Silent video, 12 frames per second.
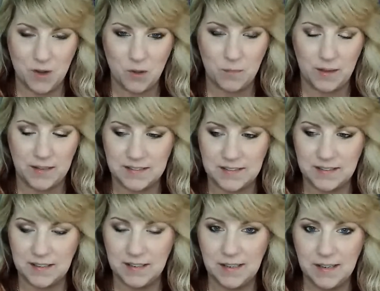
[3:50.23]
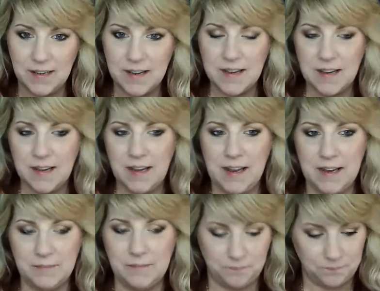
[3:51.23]
moments,
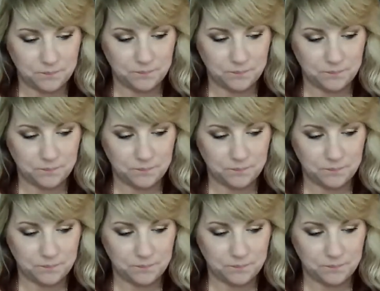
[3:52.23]
and